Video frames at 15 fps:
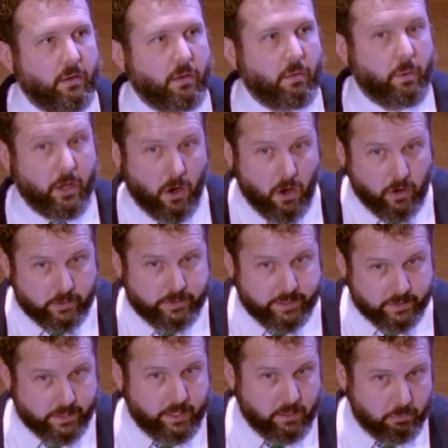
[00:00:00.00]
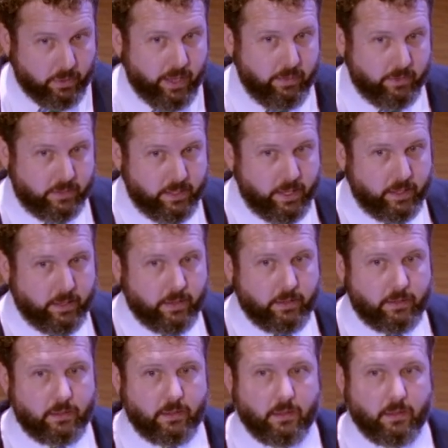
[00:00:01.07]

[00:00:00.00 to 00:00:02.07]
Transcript: We are dealing in private data,